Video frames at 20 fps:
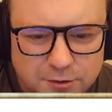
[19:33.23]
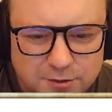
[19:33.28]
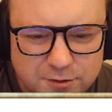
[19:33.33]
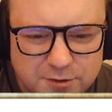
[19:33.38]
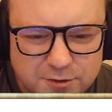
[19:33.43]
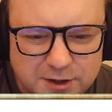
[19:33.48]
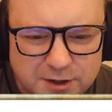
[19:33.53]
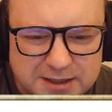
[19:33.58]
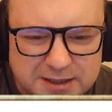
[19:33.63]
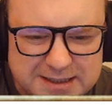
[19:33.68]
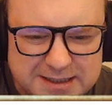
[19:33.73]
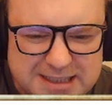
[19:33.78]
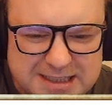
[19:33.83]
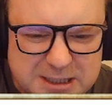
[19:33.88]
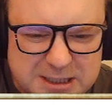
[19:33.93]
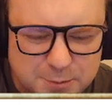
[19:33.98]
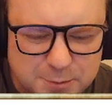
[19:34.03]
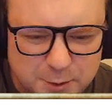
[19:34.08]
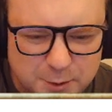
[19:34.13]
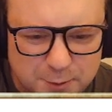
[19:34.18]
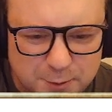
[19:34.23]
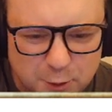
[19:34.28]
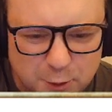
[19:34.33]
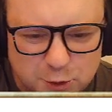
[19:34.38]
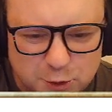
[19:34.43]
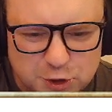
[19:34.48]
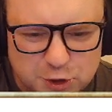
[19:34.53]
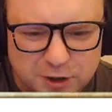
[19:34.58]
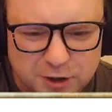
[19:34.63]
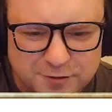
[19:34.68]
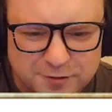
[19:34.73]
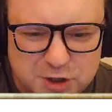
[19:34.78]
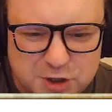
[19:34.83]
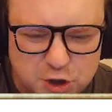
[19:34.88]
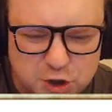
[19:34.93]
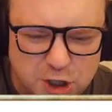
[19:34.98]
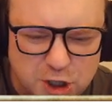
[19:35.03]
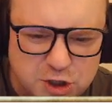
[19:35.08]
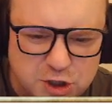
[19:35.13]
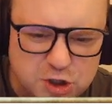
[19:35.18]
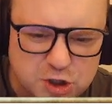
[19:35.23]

The least proportion of is strange.